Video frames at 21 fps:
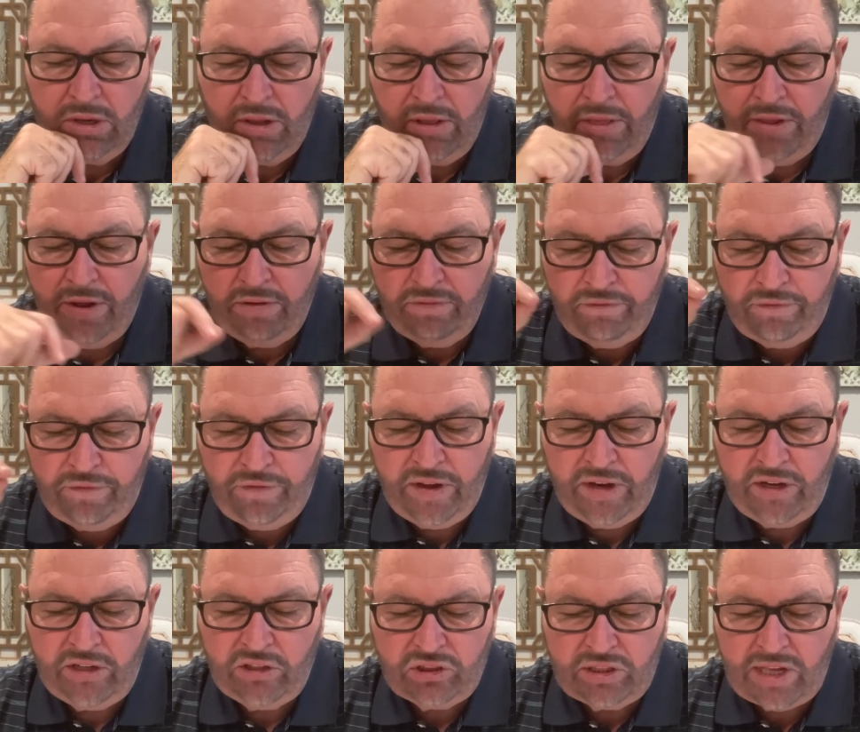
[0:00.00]
Then
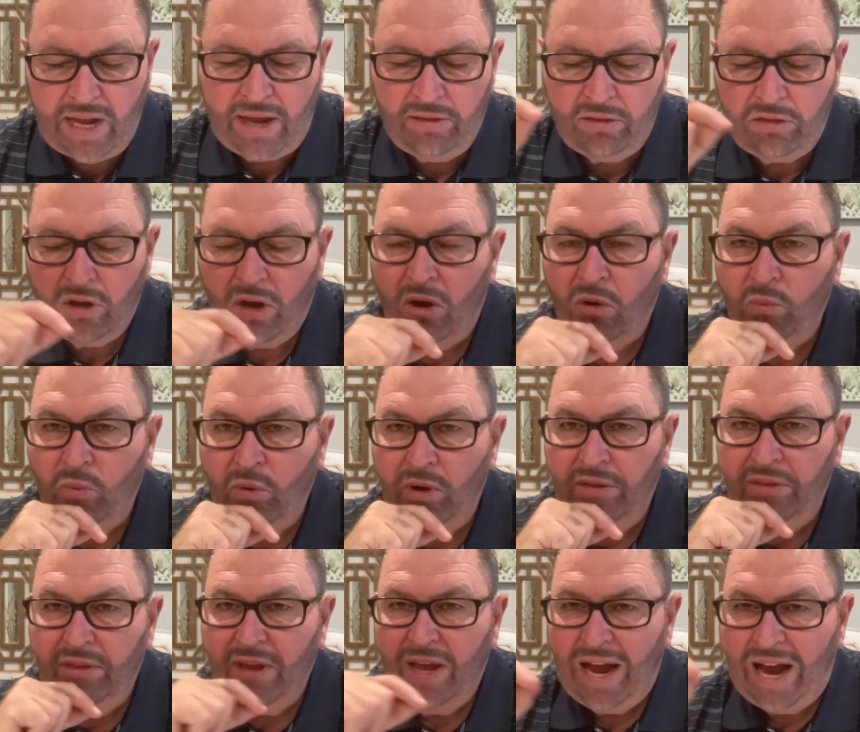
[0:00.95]
finish that thought
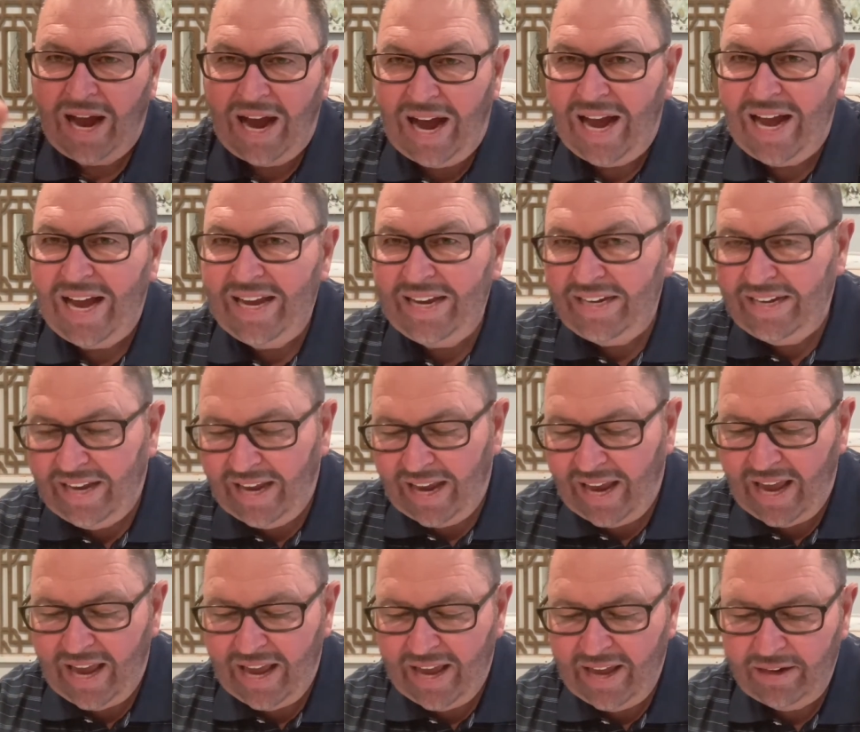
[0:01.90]
with I
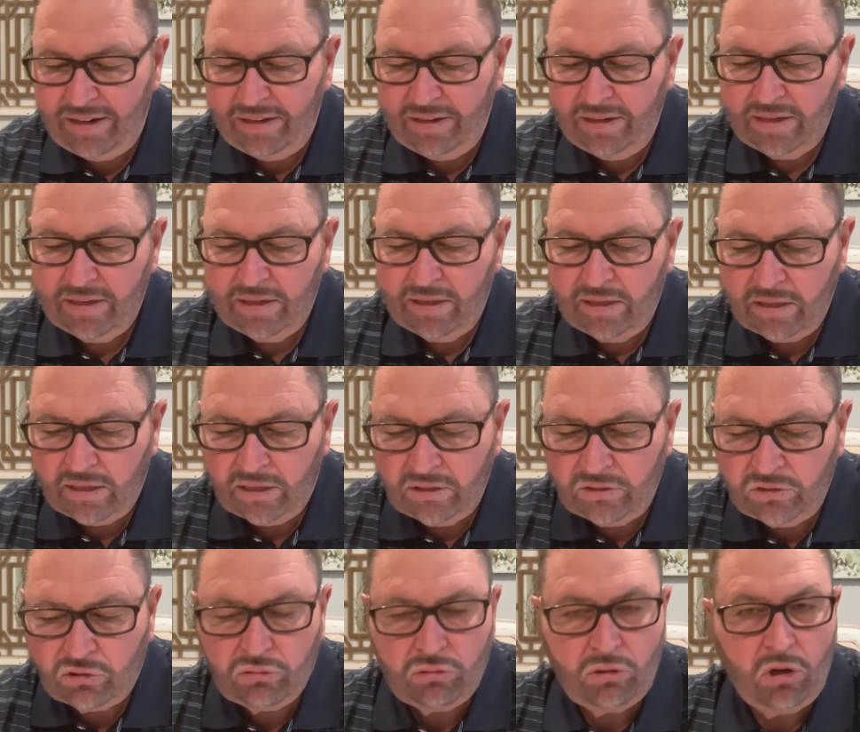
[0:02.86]
can
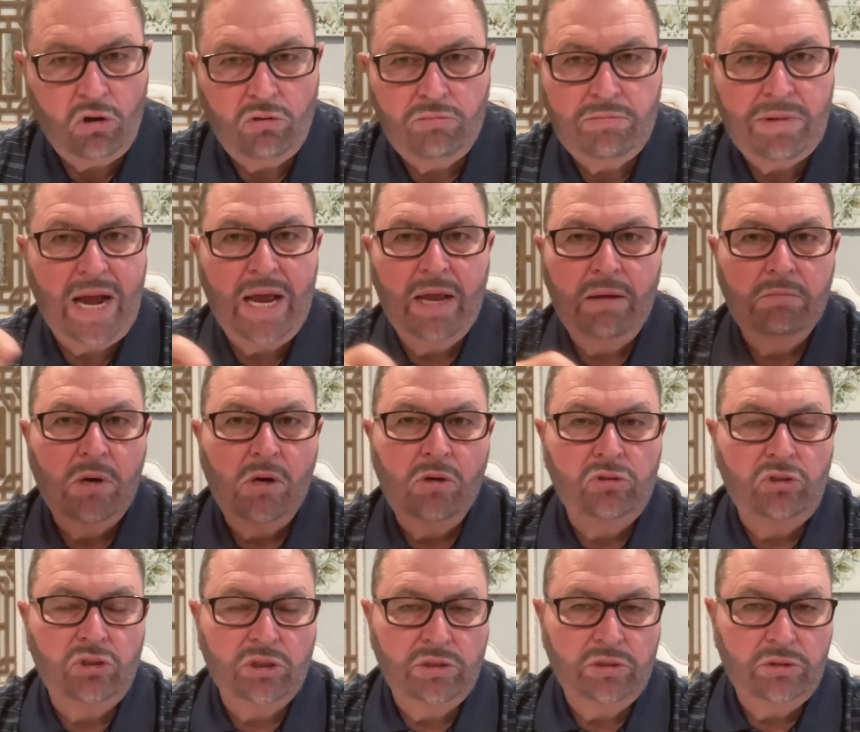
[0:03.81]
control my
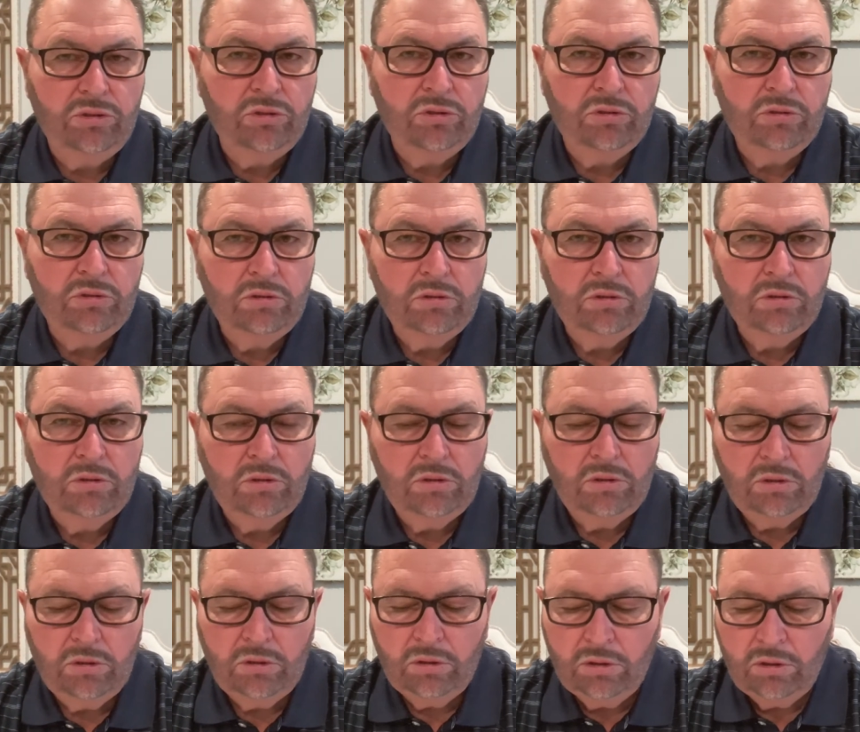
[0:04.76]
emotions.
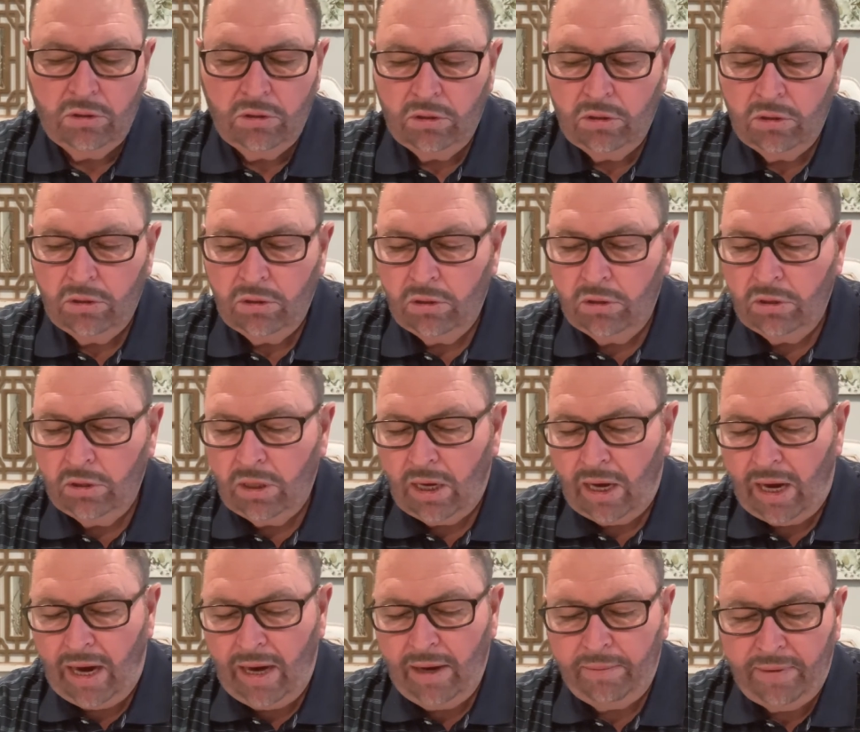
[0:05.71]

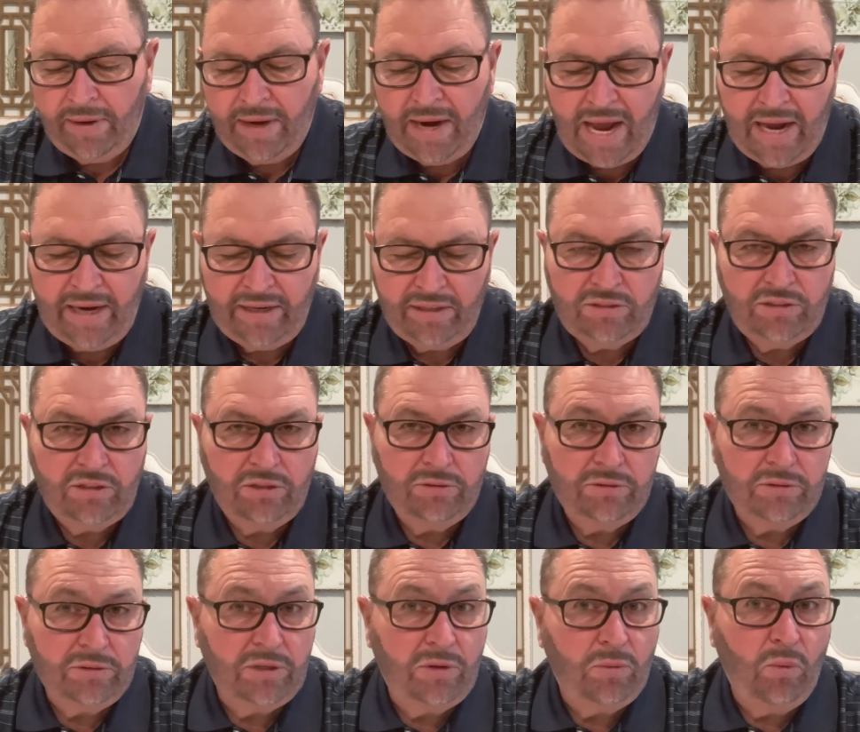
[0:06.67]
I react
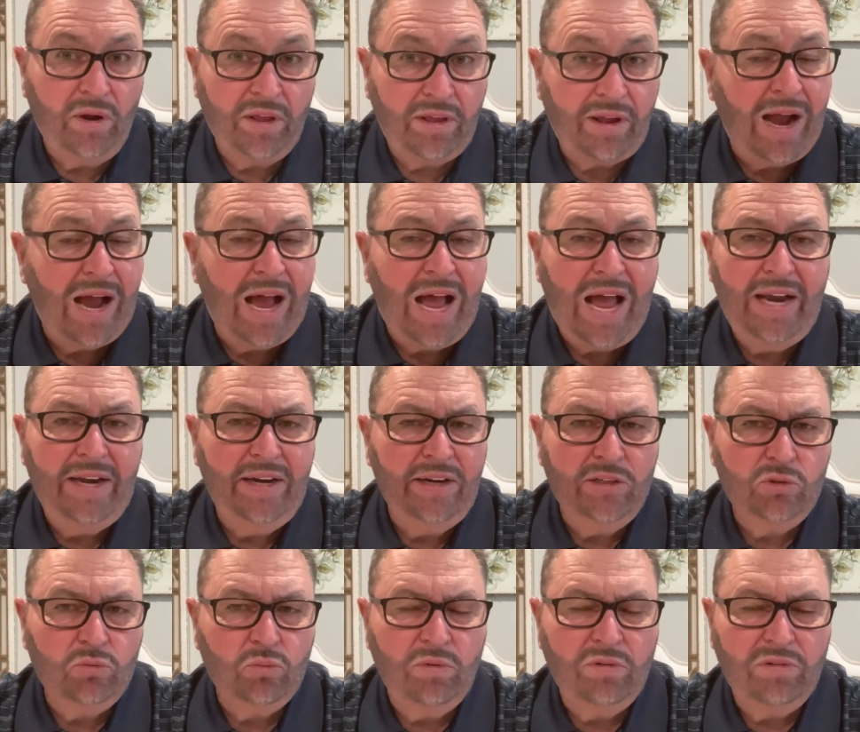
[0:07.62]
to with
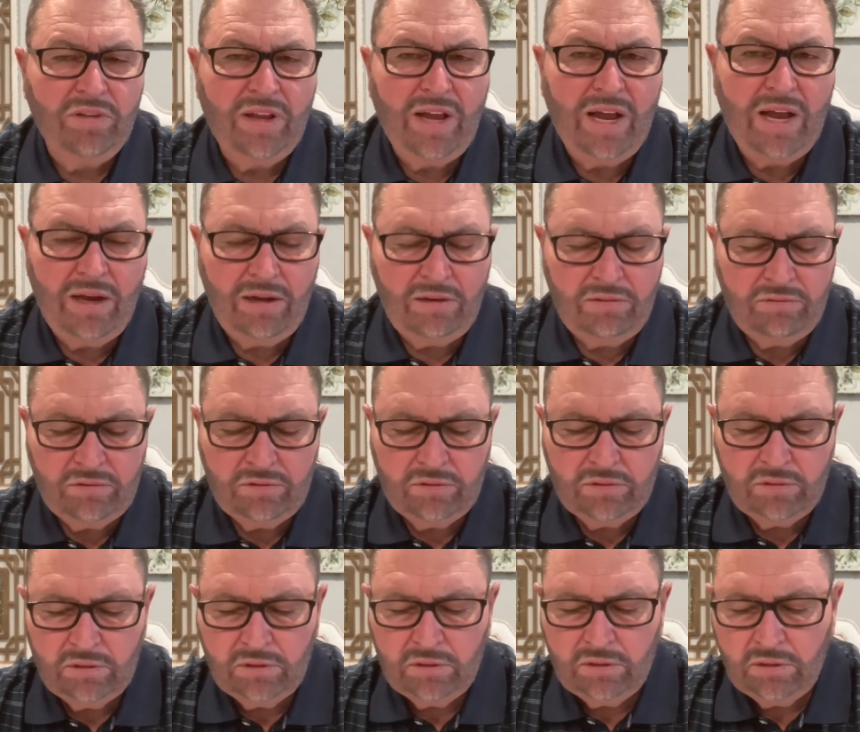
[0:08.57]
kindness, with love,
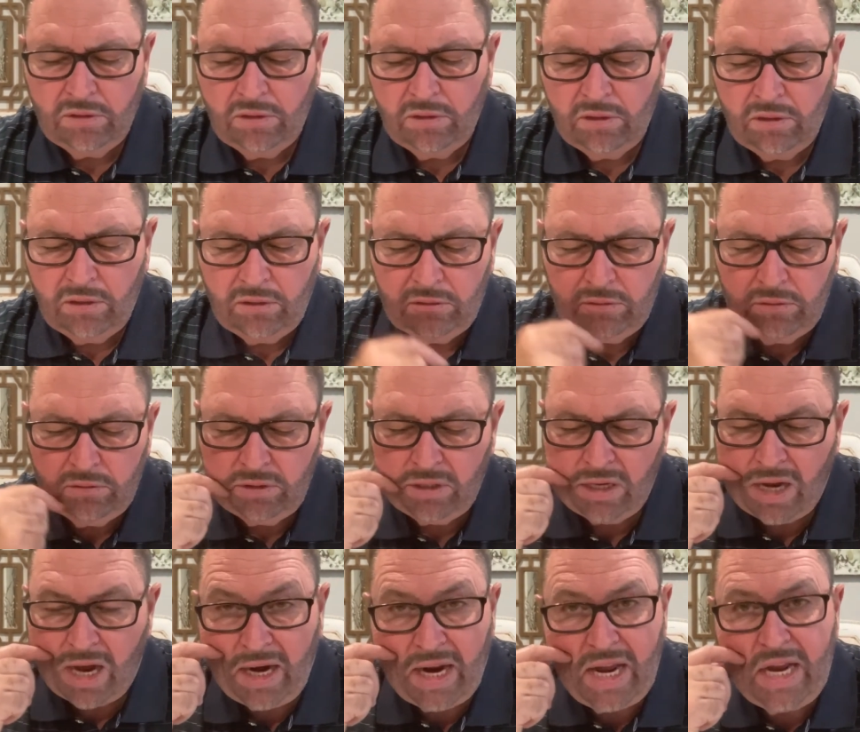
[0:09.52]

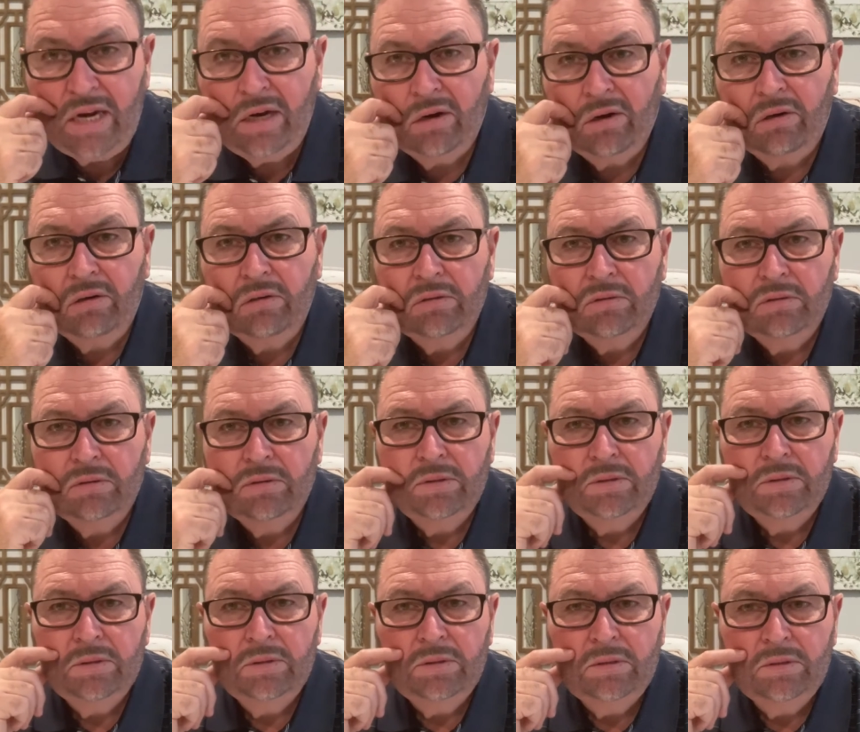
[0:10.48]
not anger.
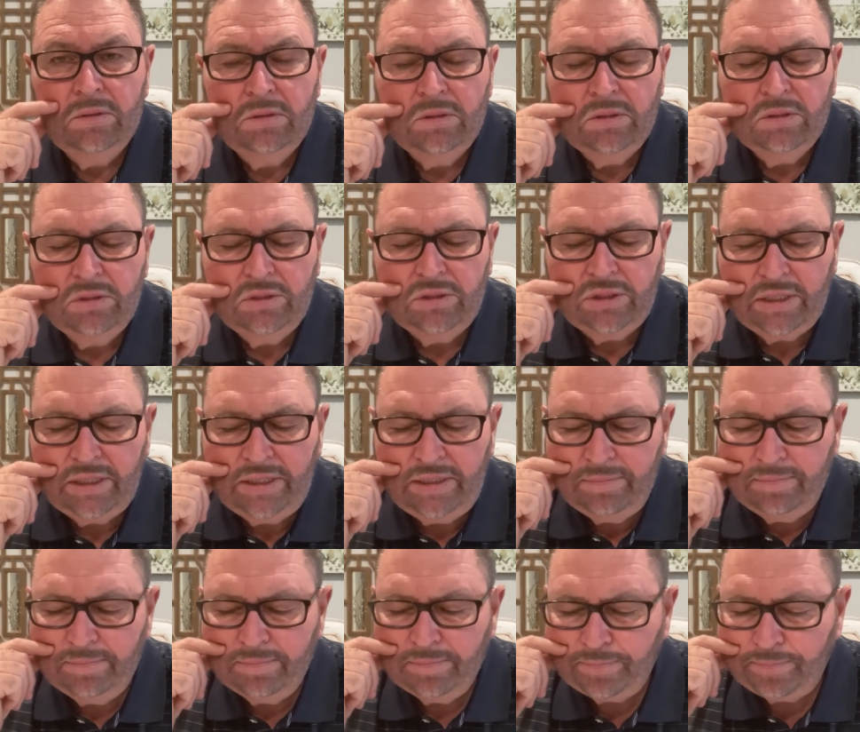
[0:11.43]

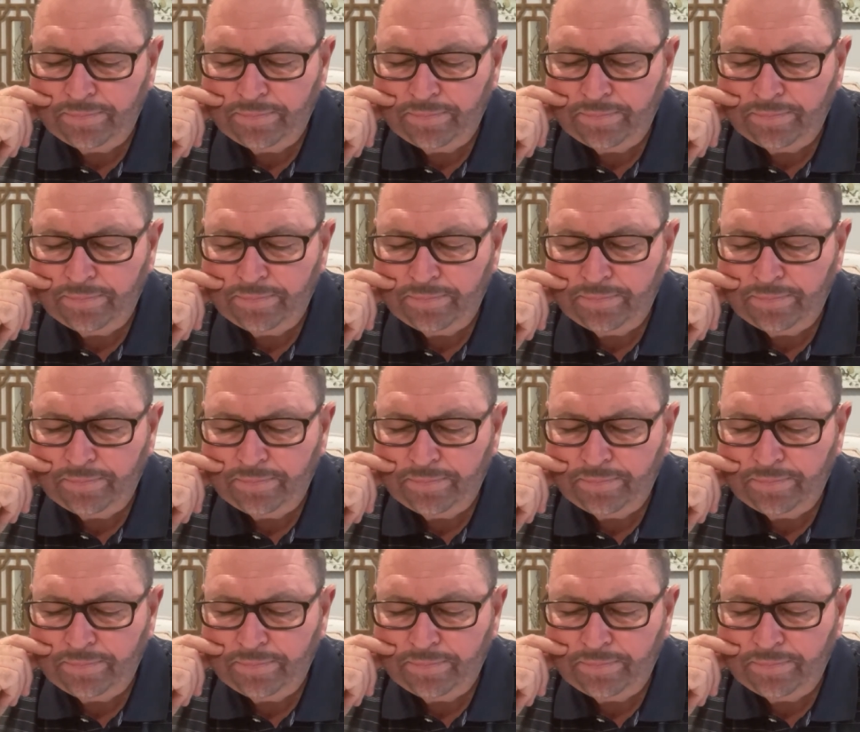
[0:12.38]
See,